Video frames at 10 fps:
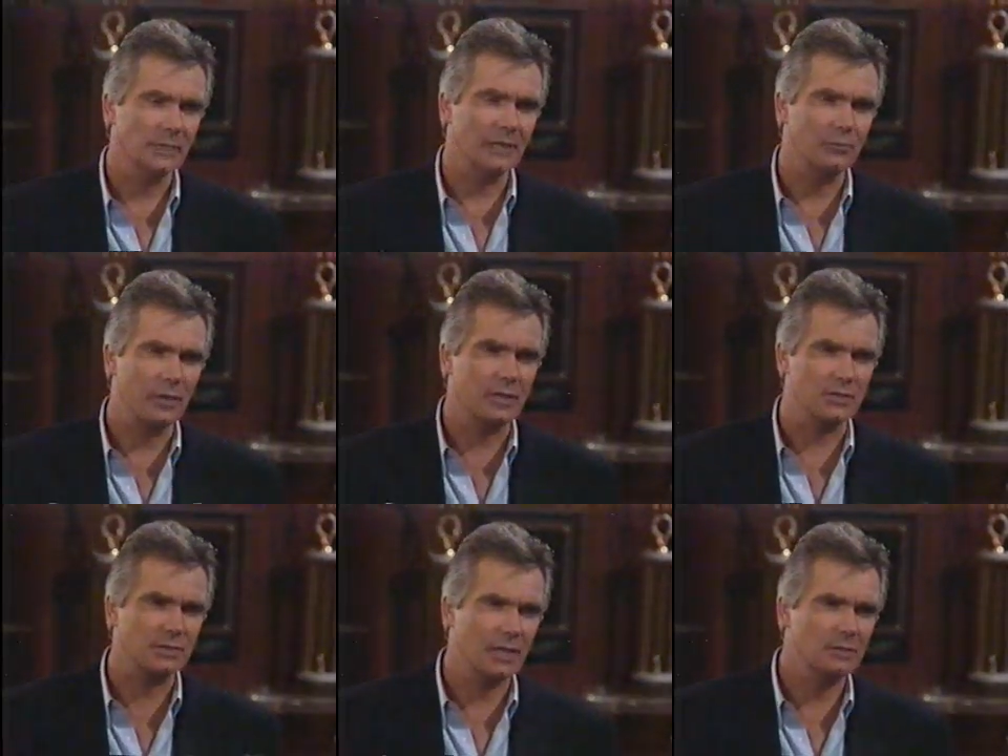And if we
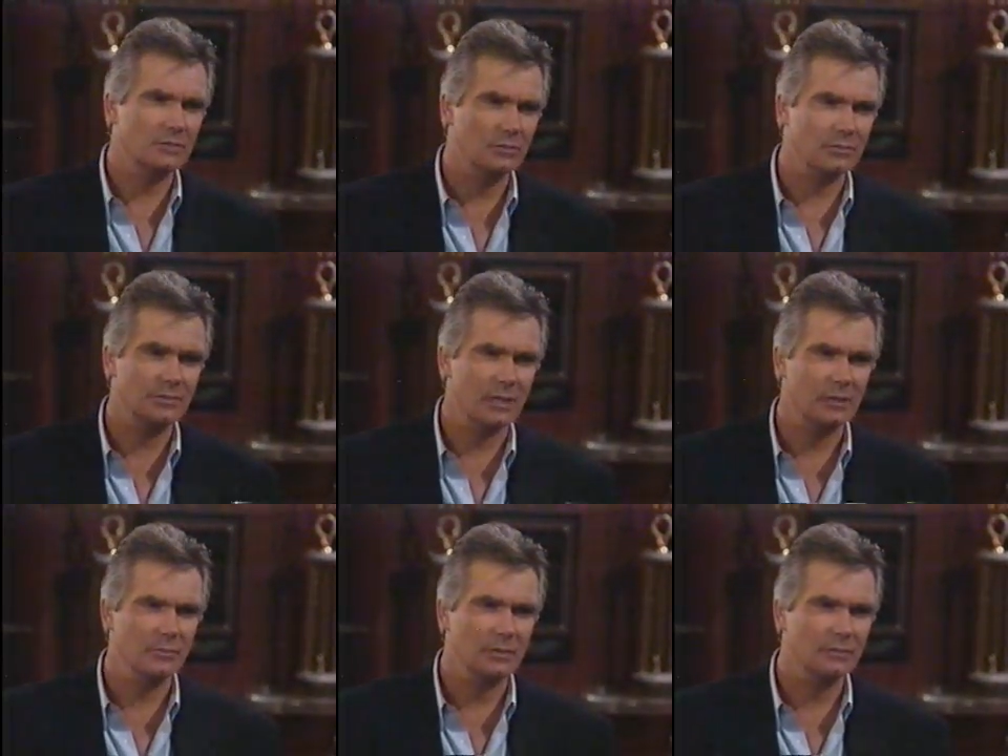consent, you'll
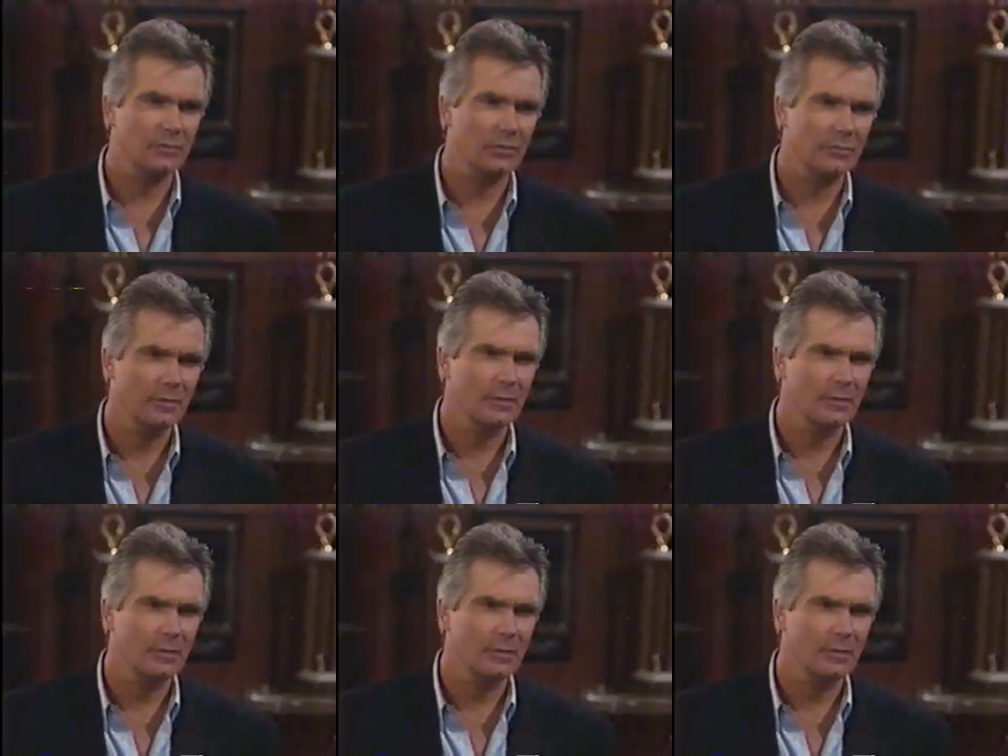sign the release form?